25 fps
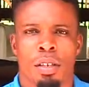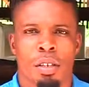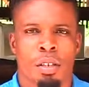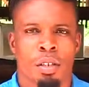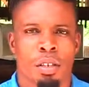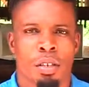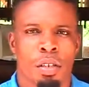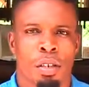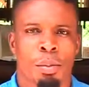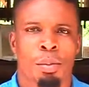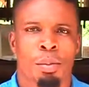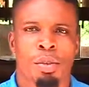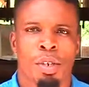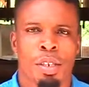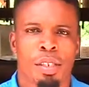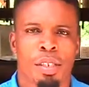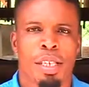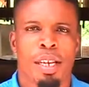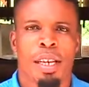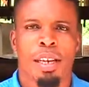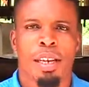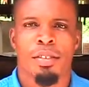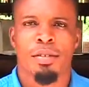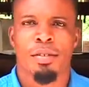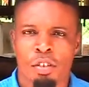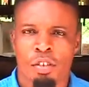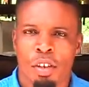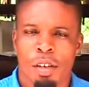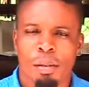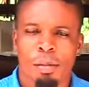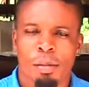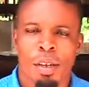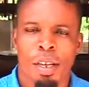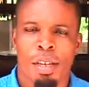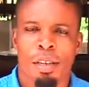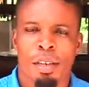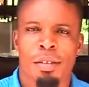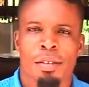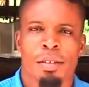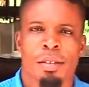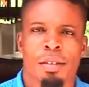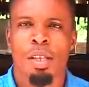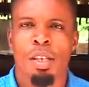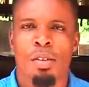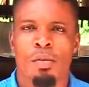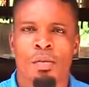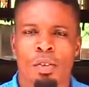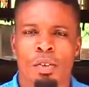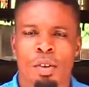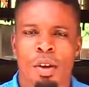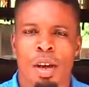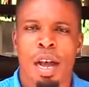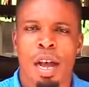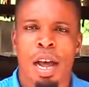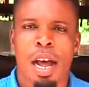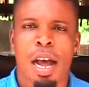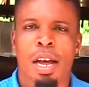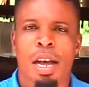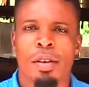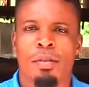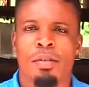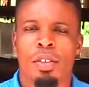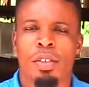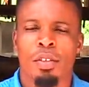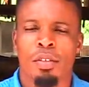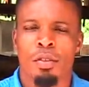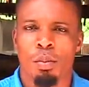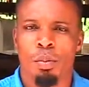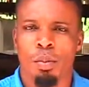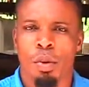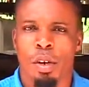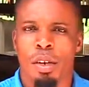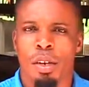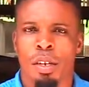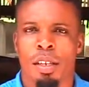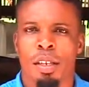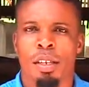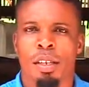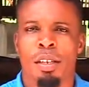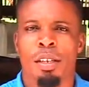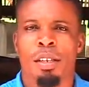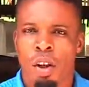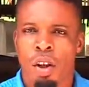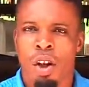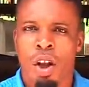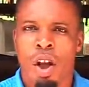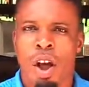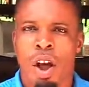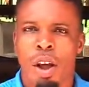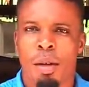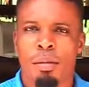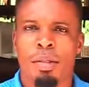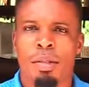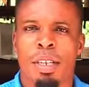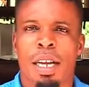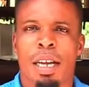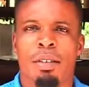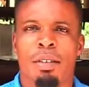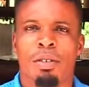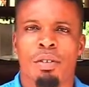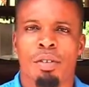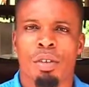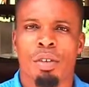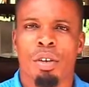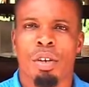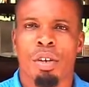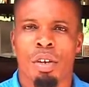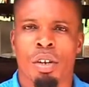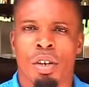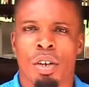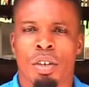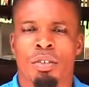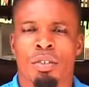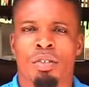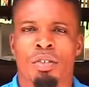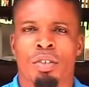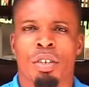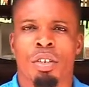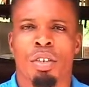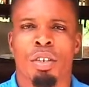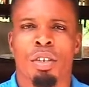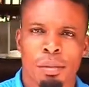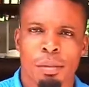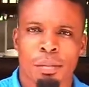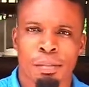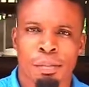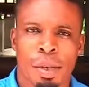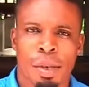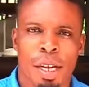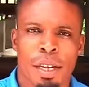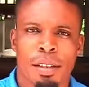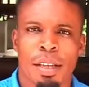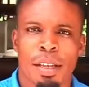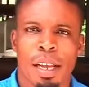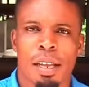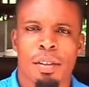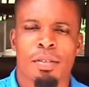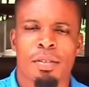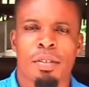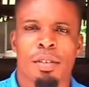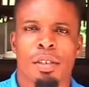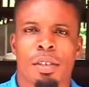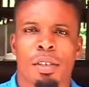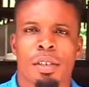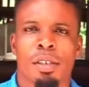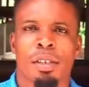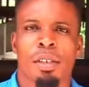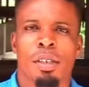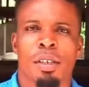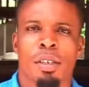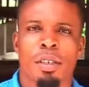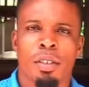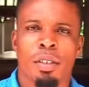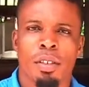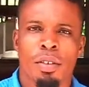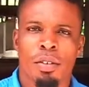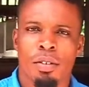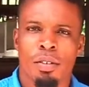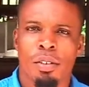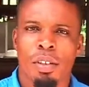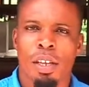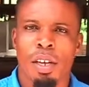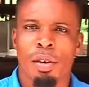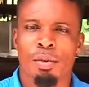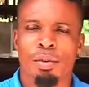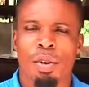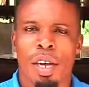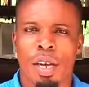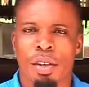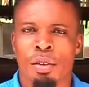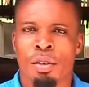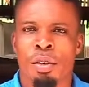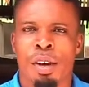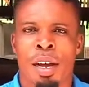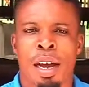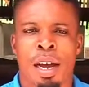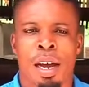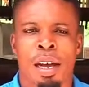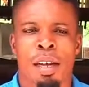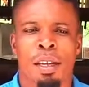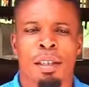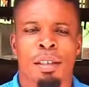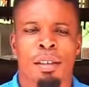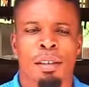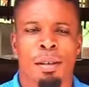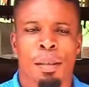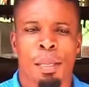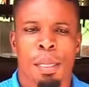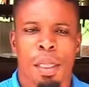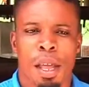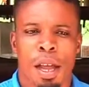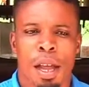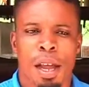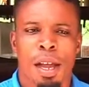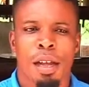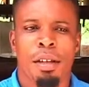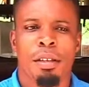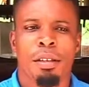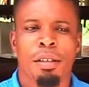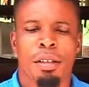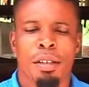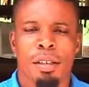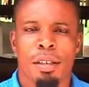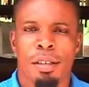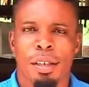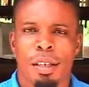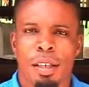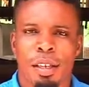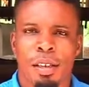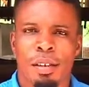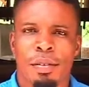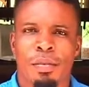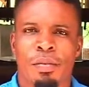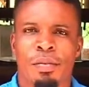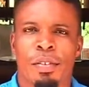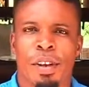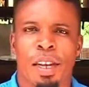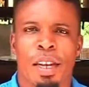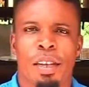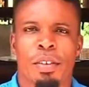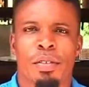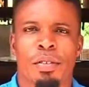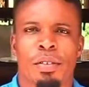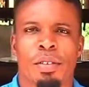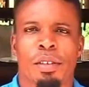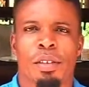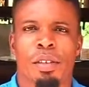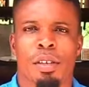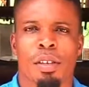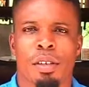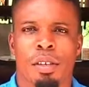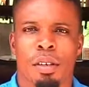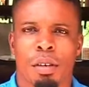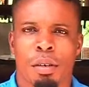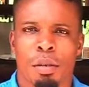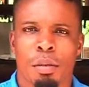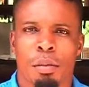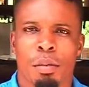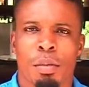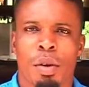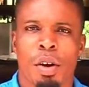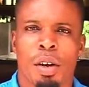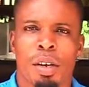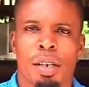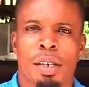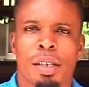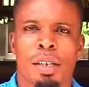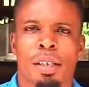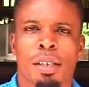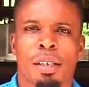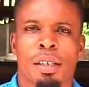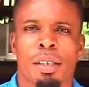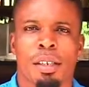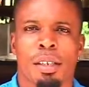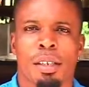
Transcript: your brothers jobless? If you have this money, come down to your country. Better still, stay where you are and invest money